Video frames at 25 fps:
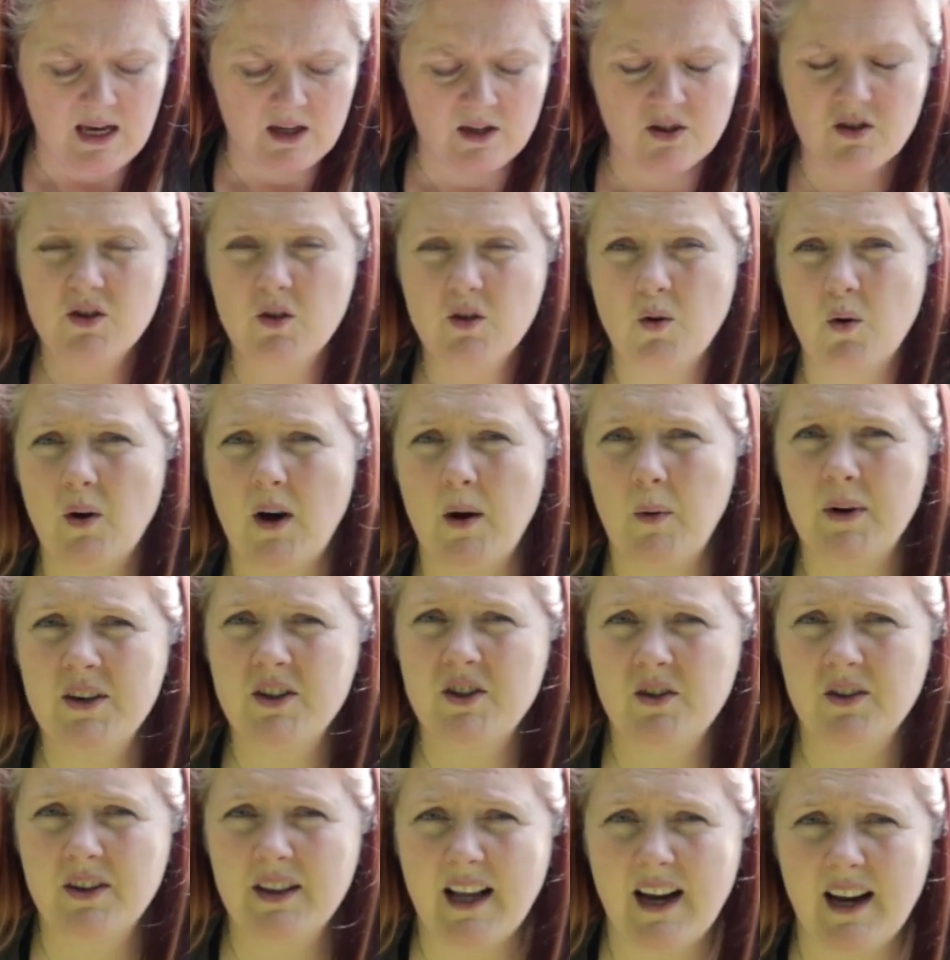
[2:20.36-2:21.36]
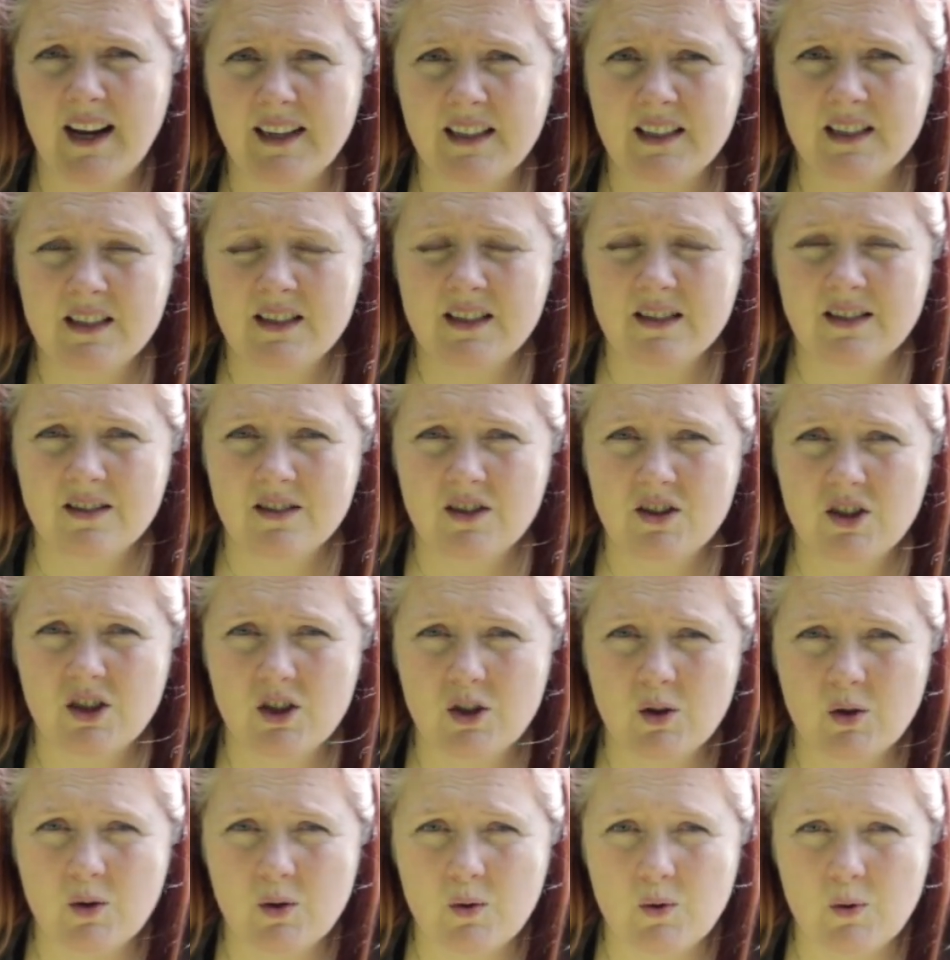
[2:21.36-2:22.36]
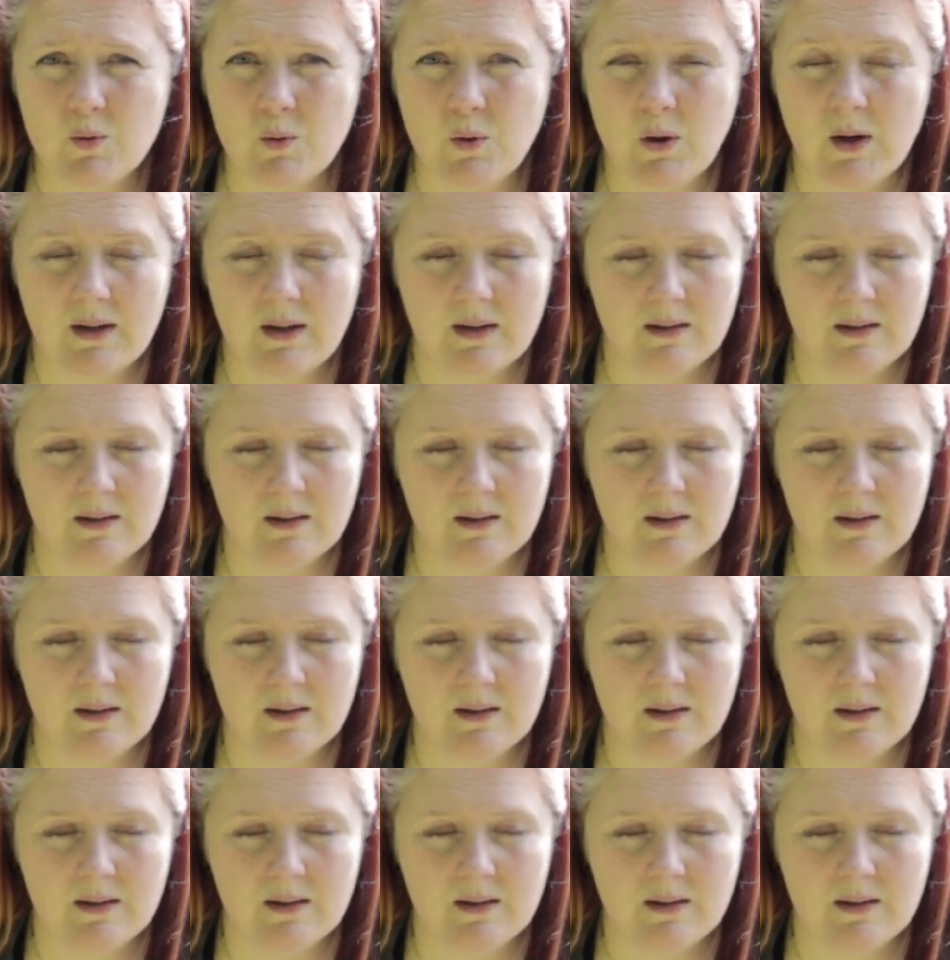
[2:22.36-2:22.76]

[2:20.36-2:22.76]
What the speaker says: So I went online to,